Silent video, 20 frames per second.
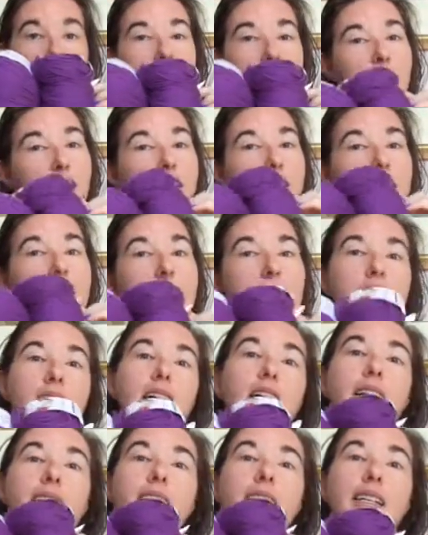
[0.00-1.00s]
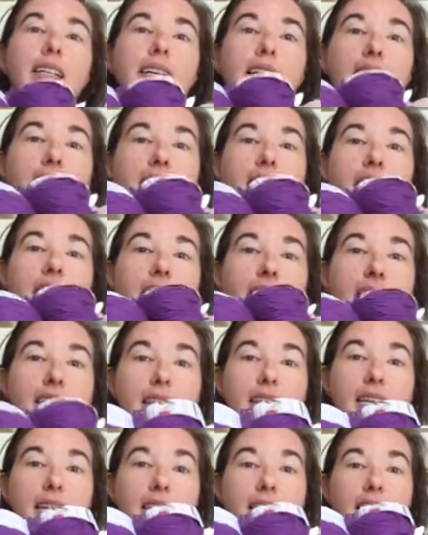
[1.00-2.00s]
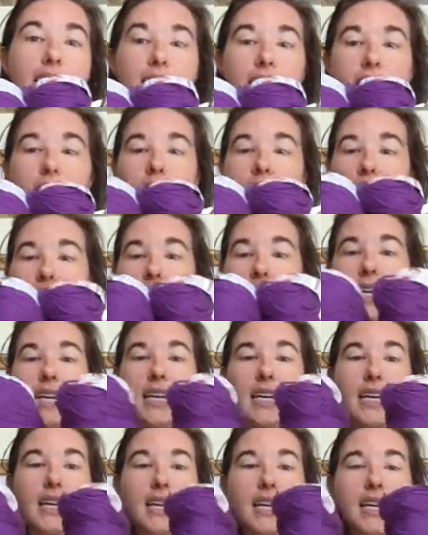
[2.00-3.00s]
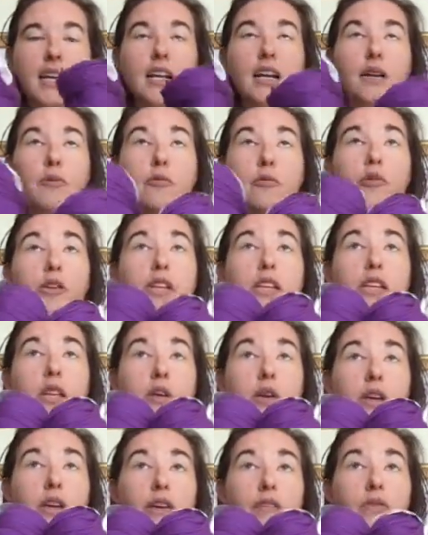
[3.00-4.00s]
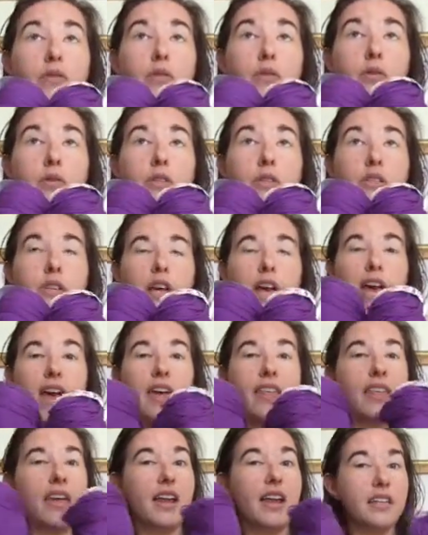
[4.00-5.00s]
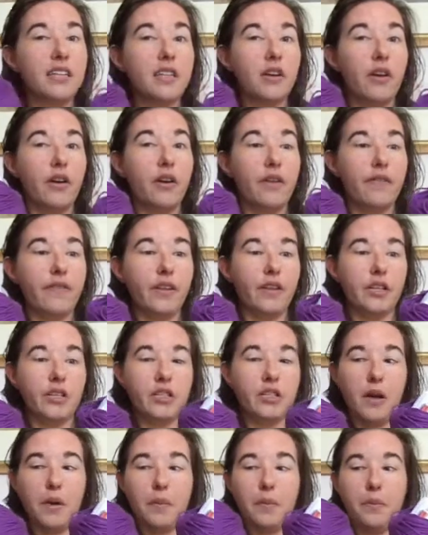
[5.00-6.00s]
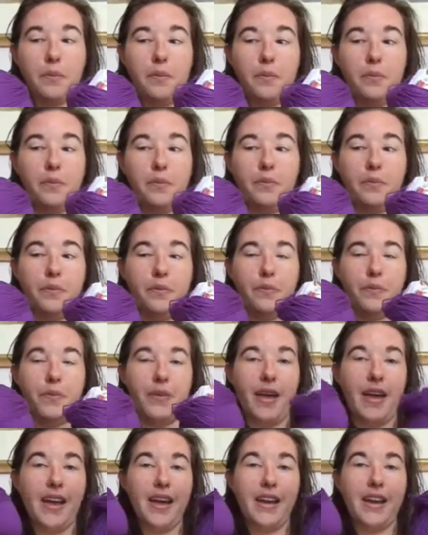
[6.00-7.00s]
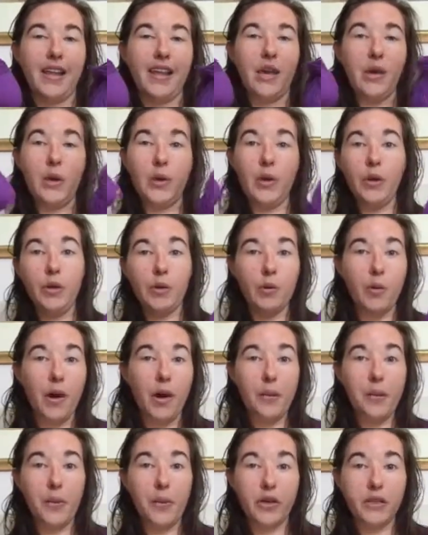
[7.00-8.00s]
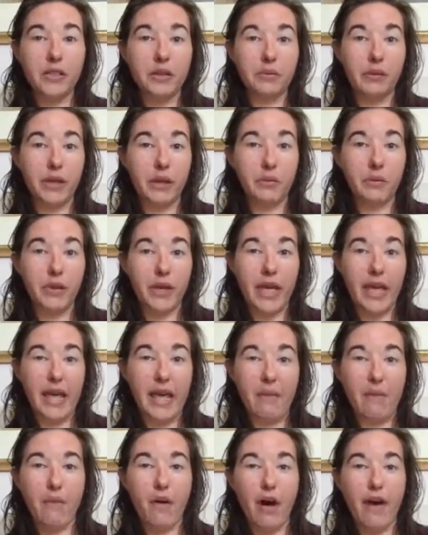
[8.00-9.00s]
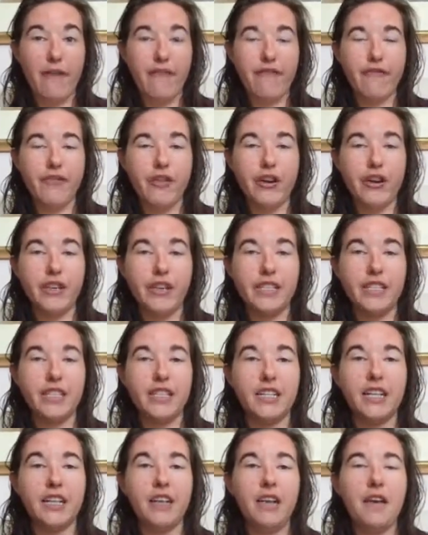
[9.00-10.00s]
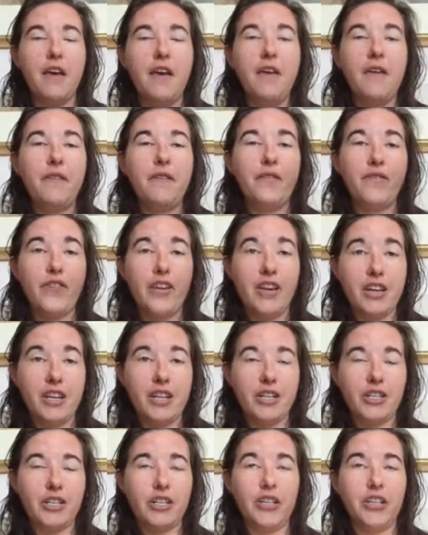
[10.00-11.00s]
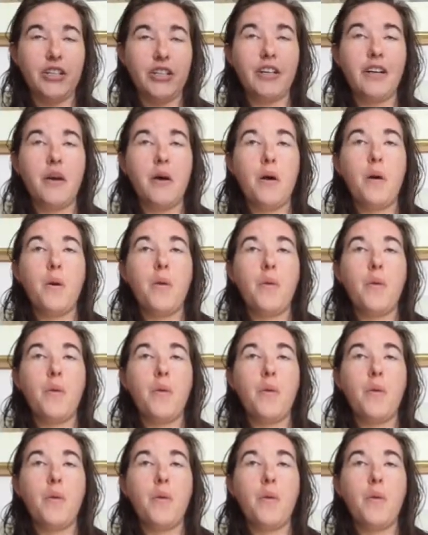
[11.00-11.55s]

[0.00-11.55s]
I've actually started it in another yarn, and I'm really looking forward to how that is going to finish up. And it could quite possibly be my first finished